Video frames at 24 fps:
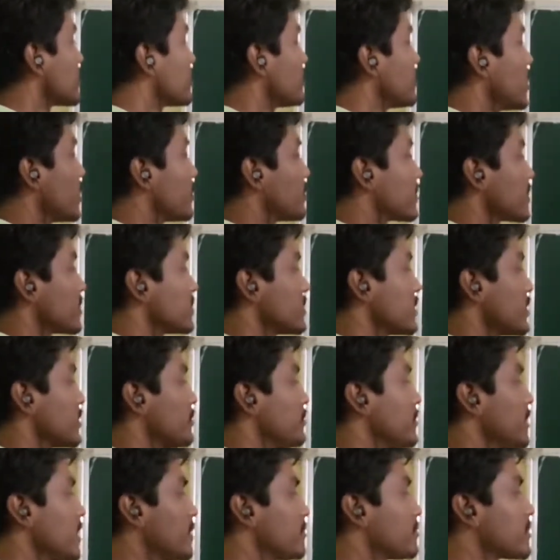the blood pressure.
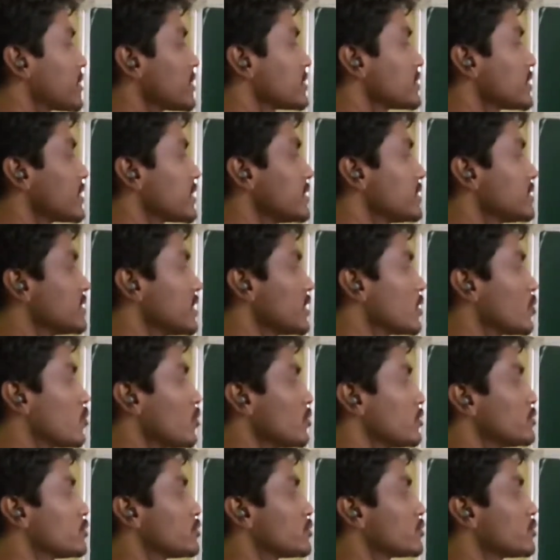Blood pressure is
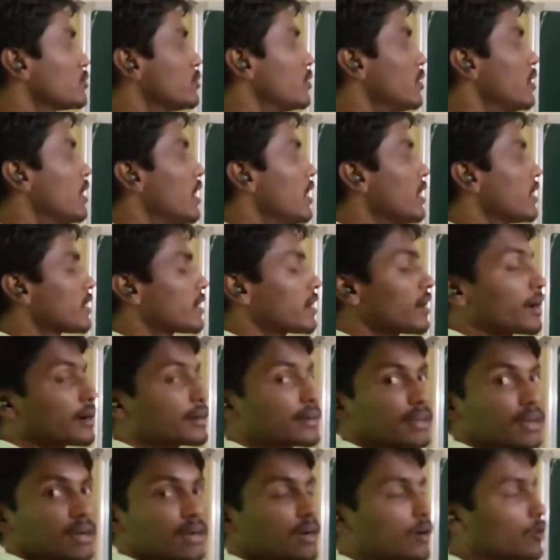equals to
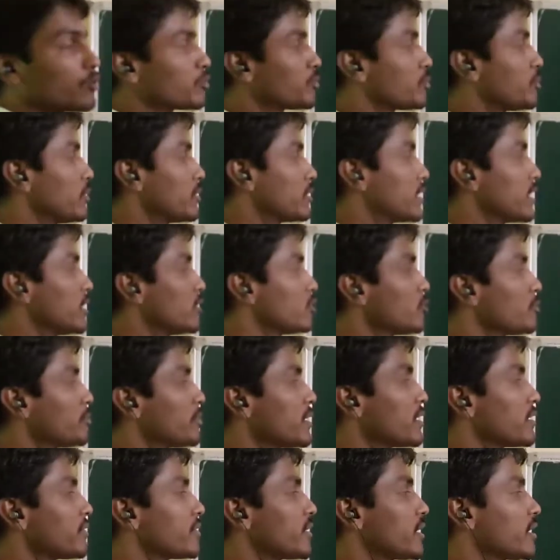cardiac output into
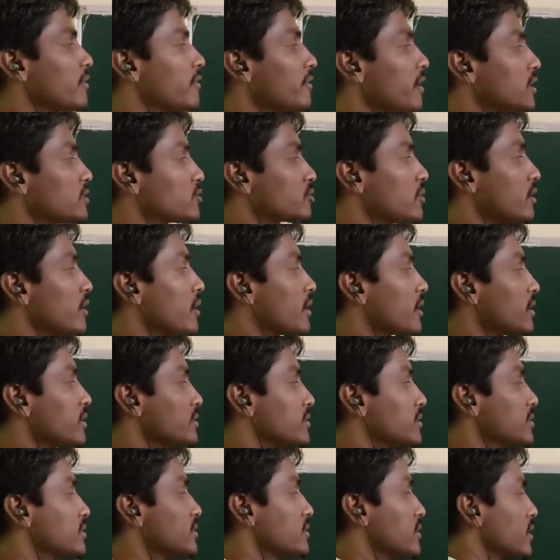peripheral vascular
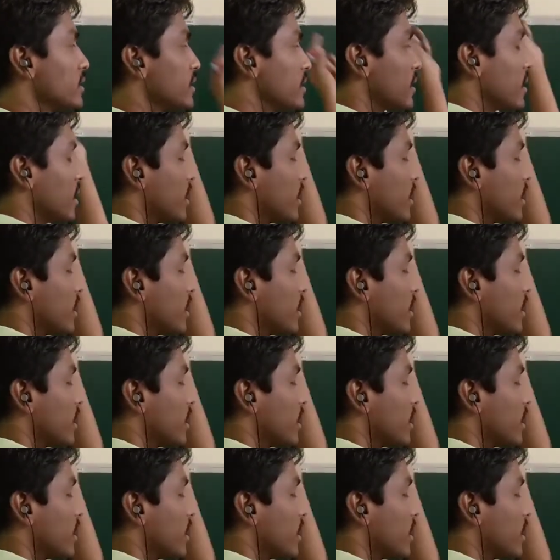resistant.